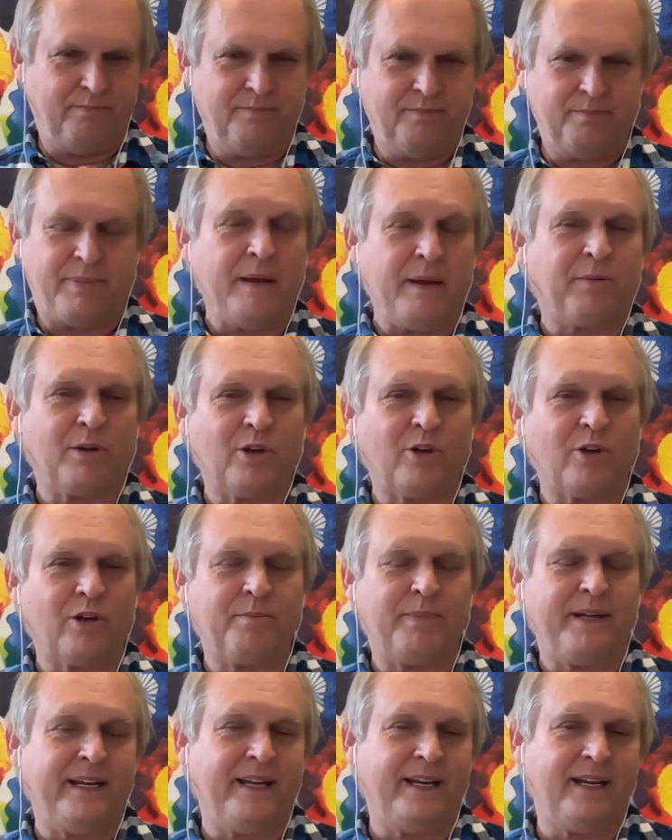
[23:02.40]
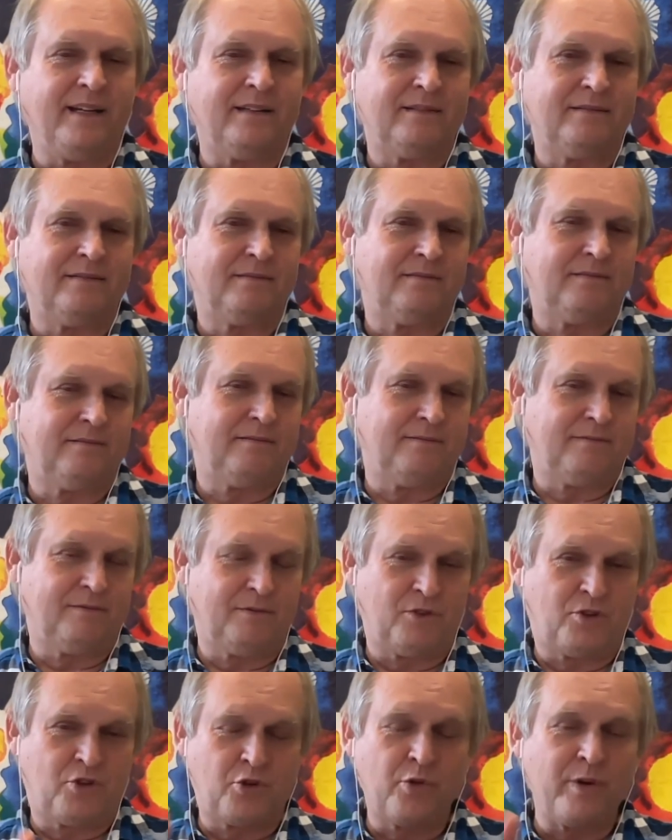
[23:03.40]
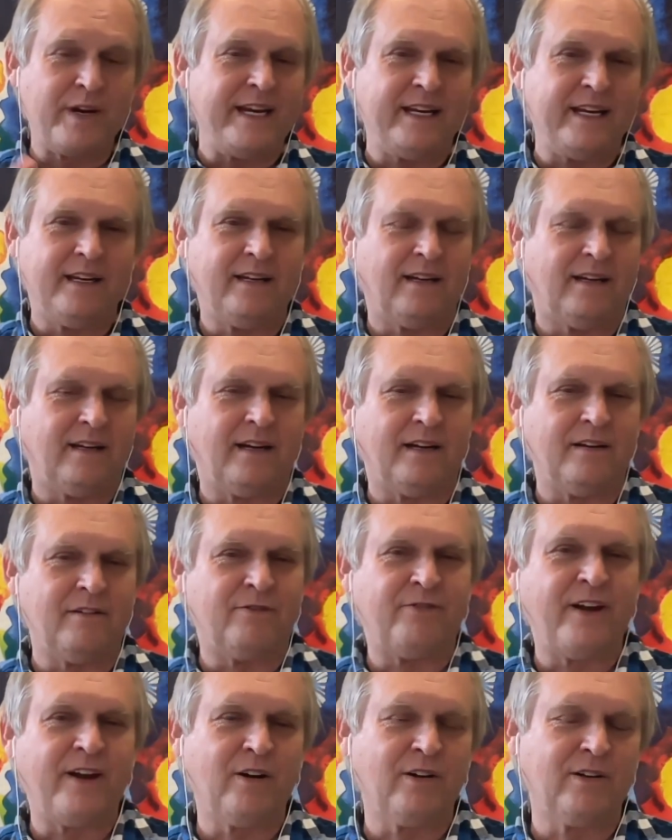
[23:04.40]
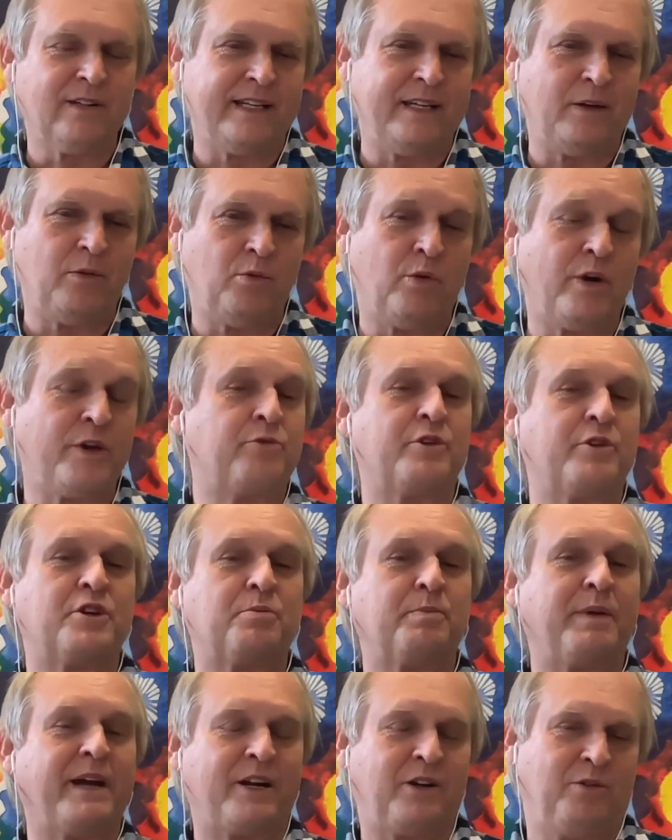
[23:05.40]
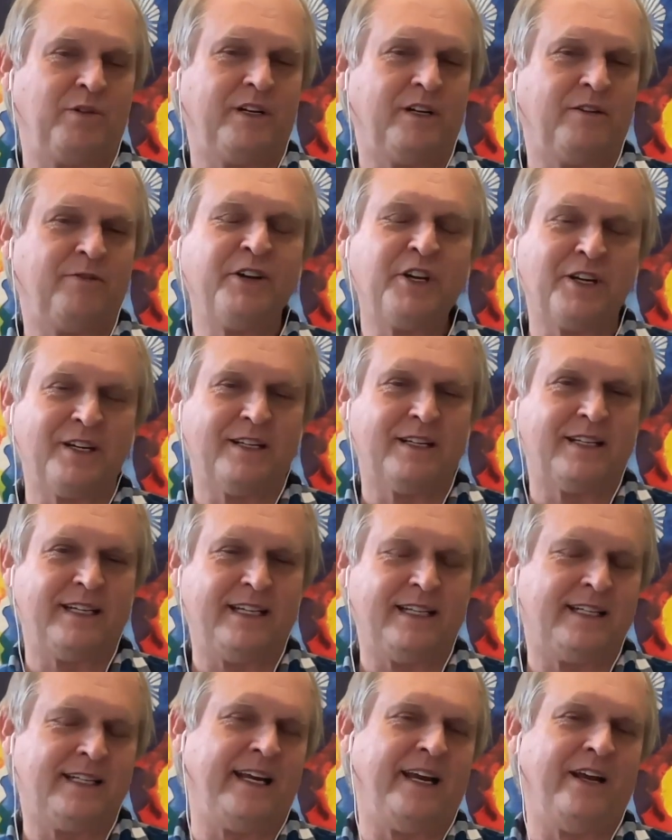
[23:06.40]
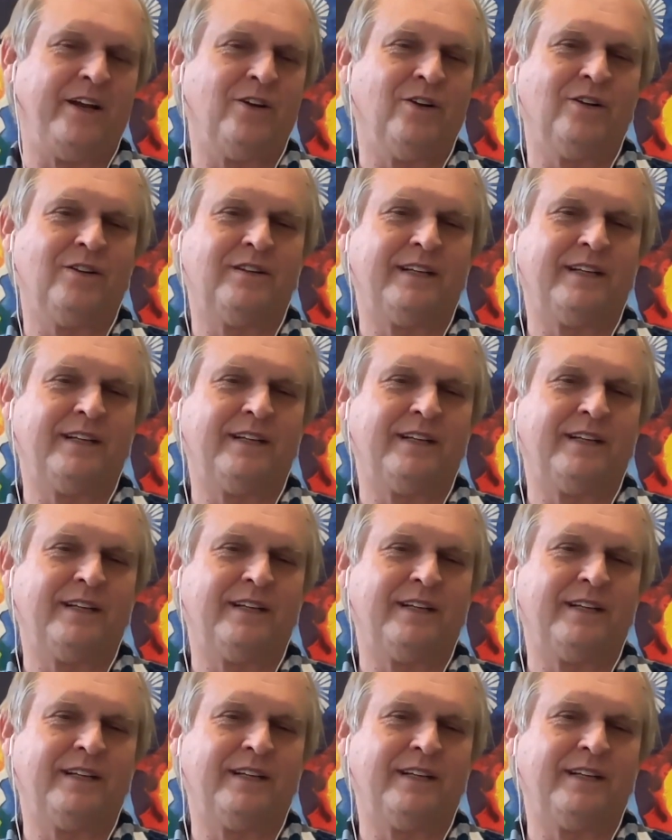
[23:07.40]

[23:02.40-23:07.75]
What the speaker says: people are being treated unfairly with respect to an efficiency standard.